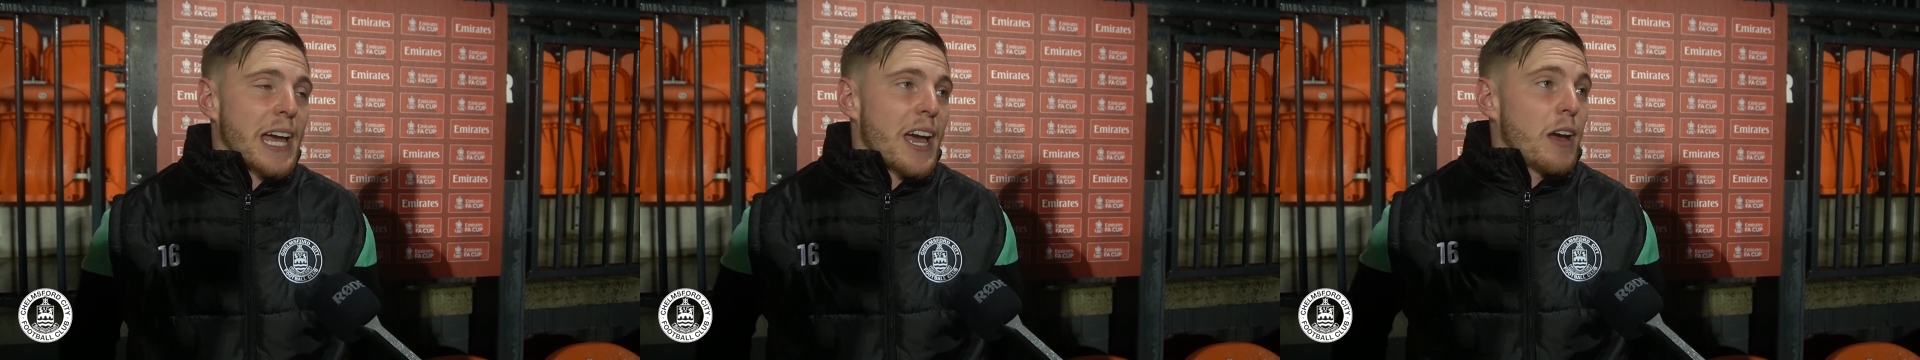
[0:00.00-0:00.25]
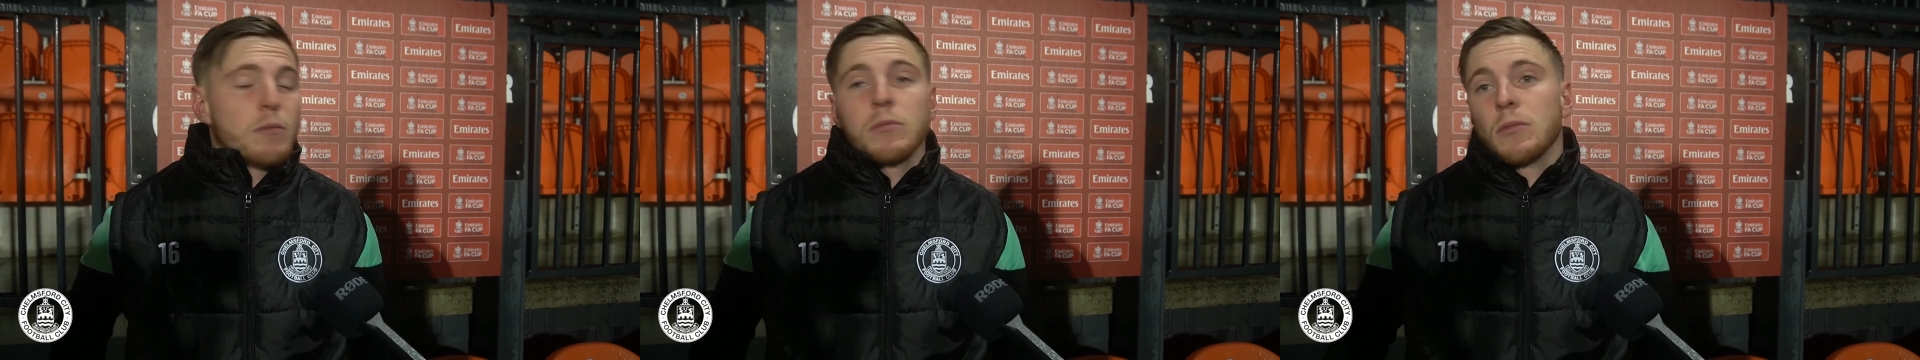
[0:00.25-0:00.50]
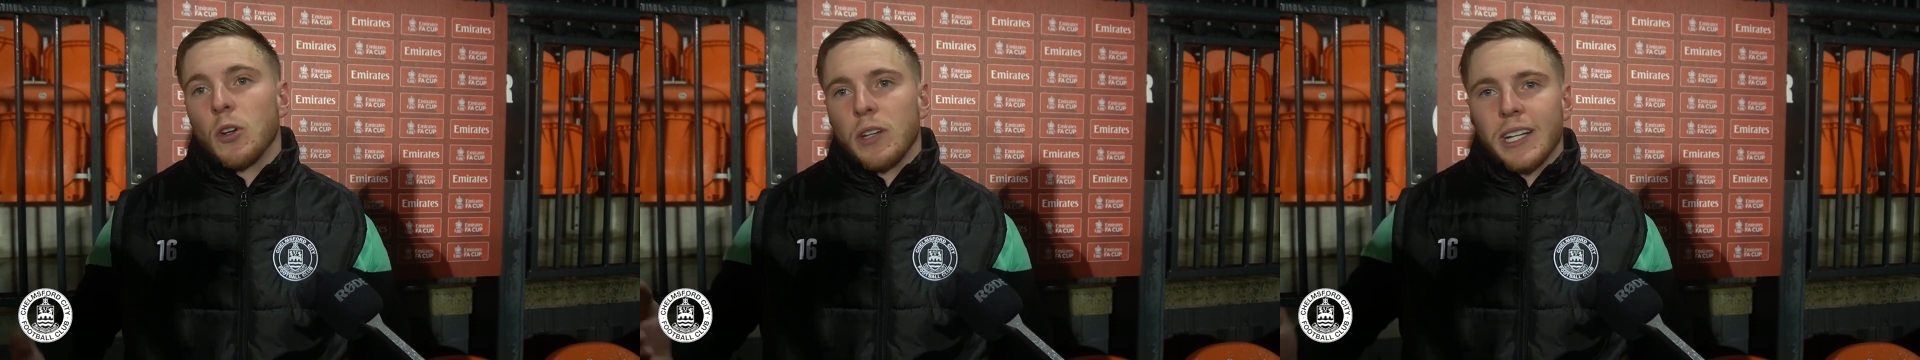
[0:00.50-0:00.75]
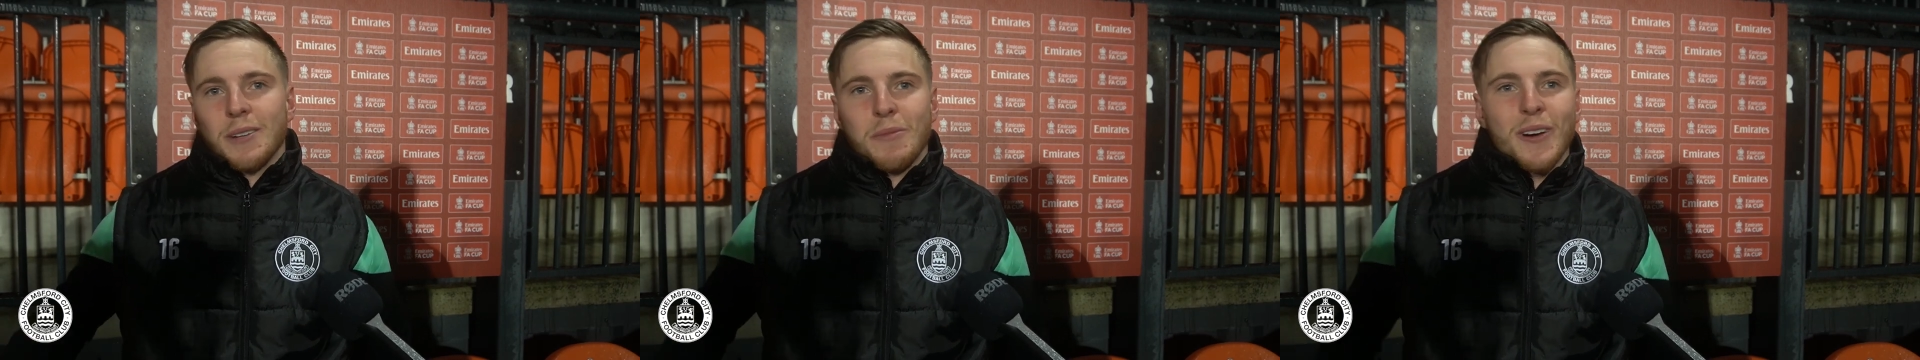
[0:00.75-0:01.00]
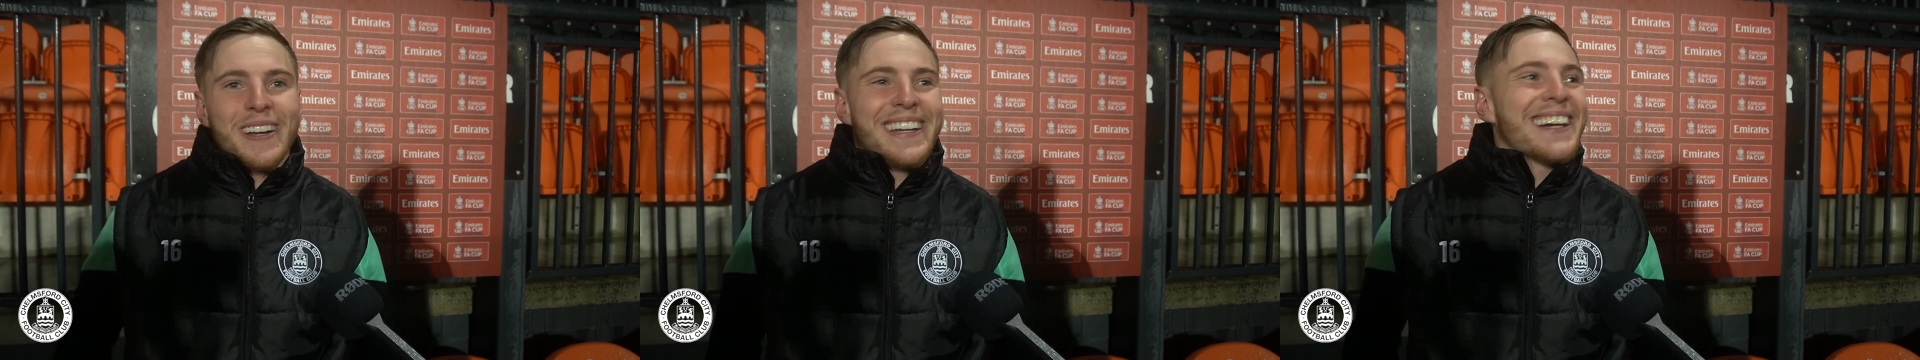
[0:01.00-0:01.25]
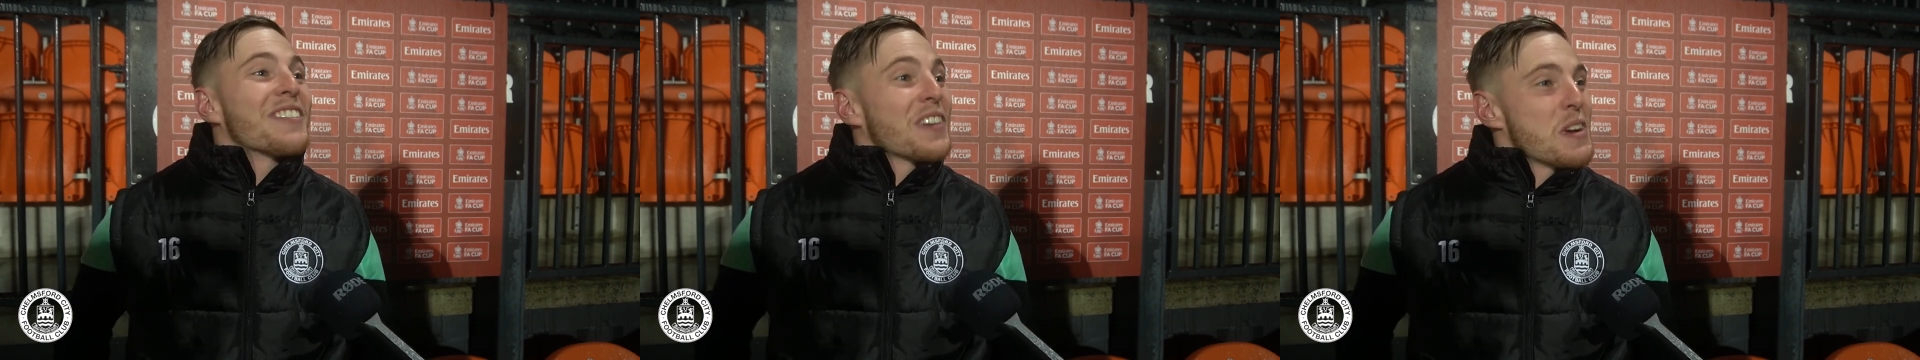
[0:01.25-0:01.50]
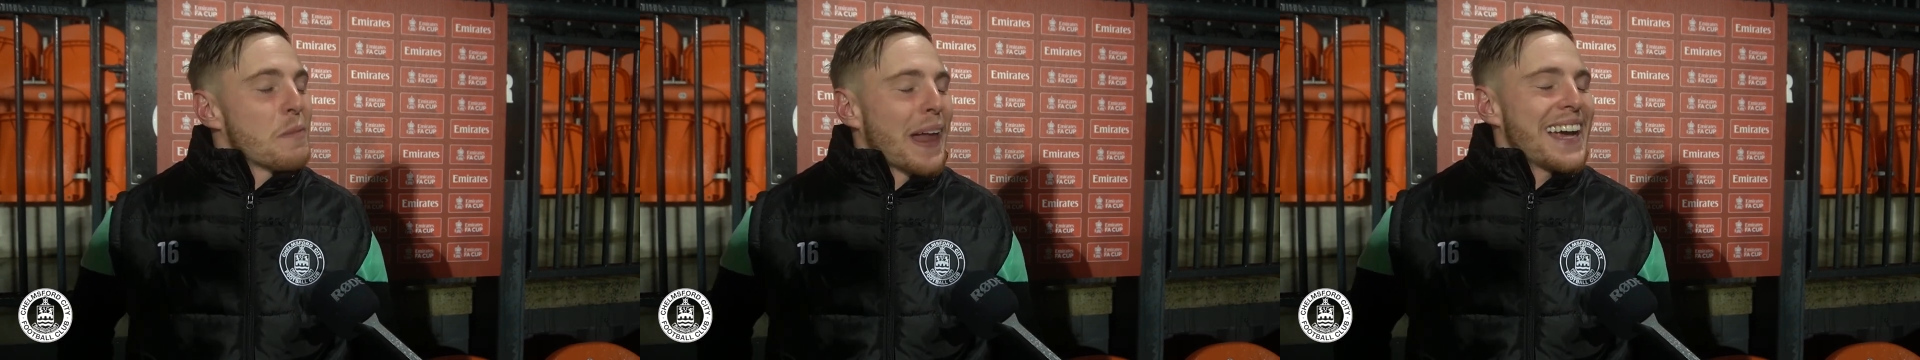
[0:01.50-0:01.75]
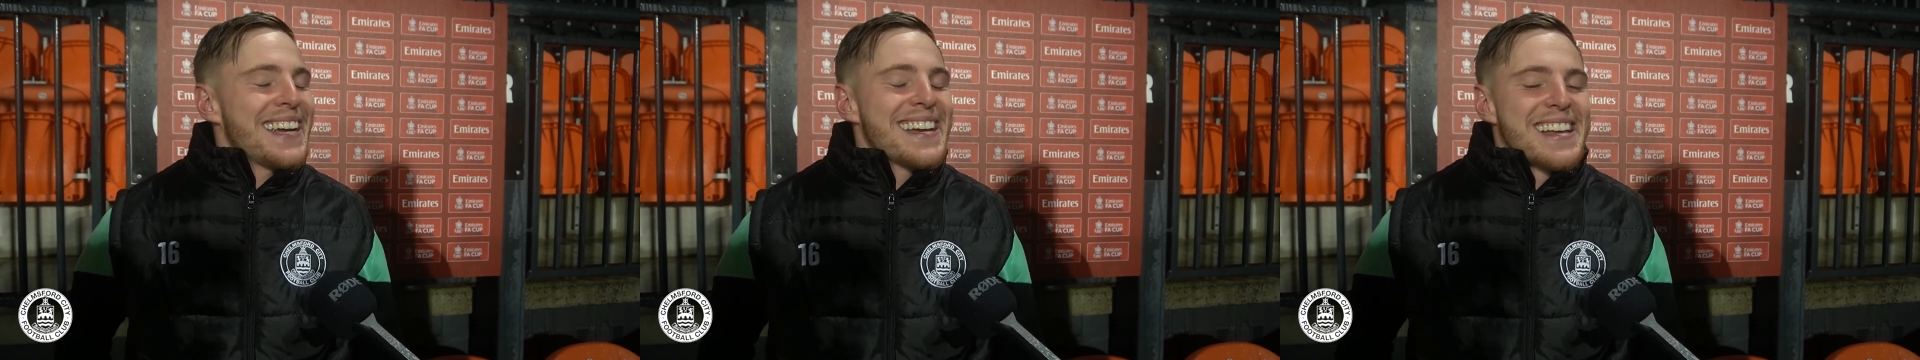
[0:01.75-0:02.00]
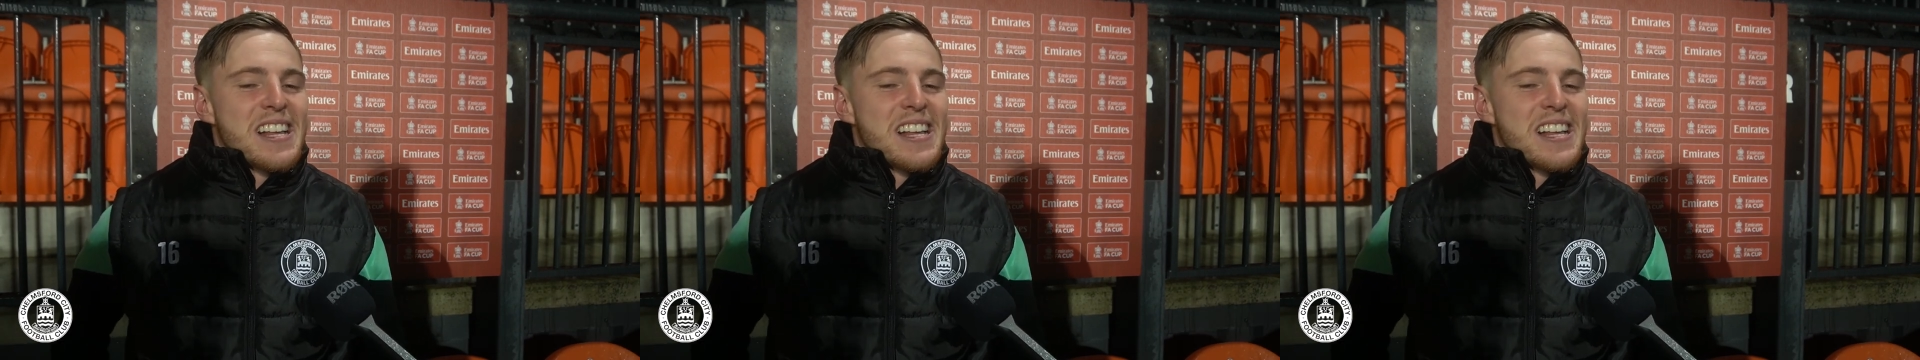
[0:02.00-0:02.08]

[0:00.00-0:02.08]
game, not nick a point, nick a replay,